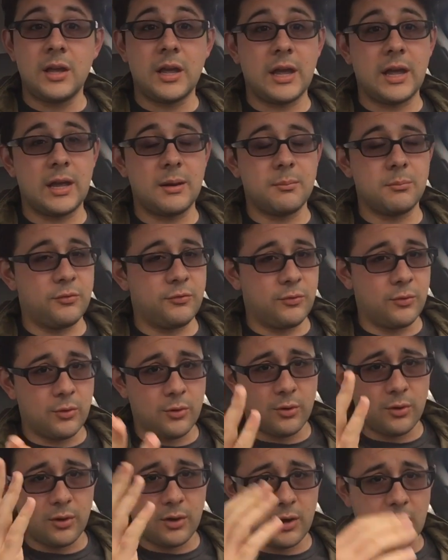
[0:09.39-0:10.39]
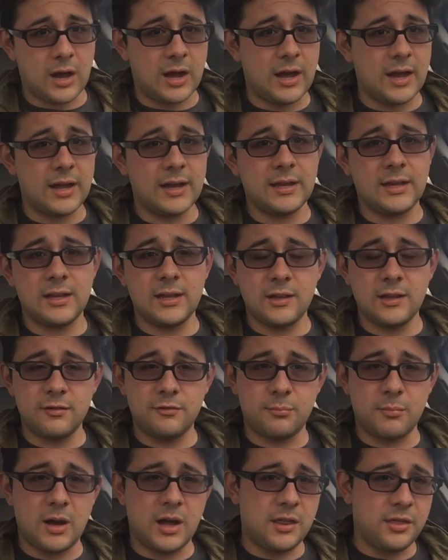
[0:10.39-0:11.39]
and before I
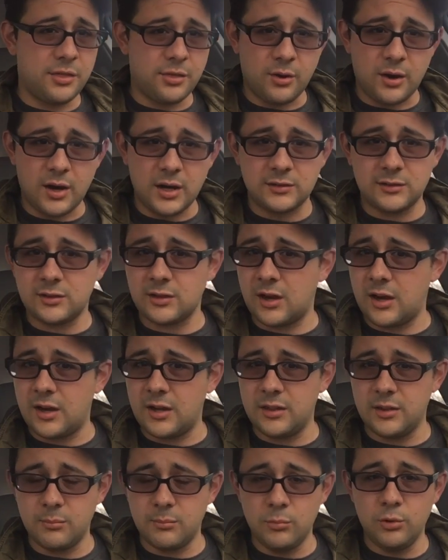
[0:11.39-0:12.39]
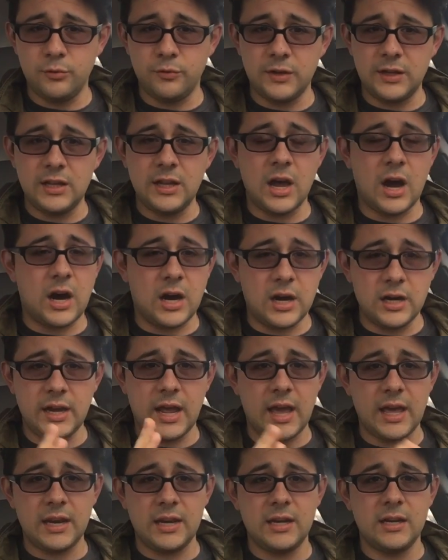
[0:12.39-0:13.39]
give my thoughts on the movie,
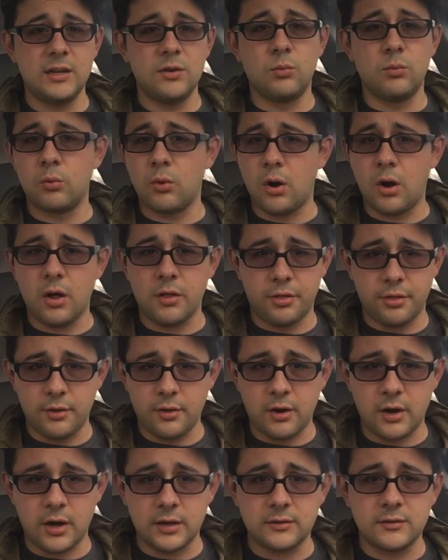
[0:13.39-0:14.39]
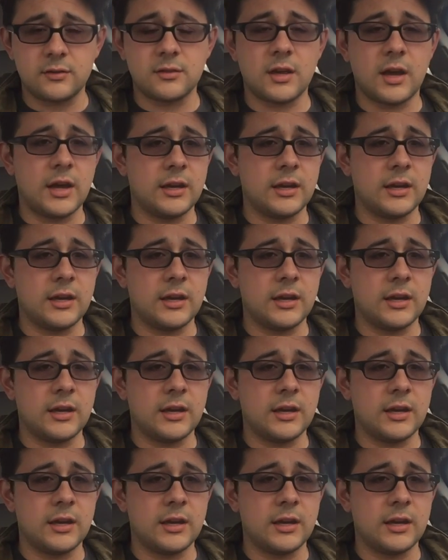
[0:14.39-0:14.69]
unedited raw thoughts,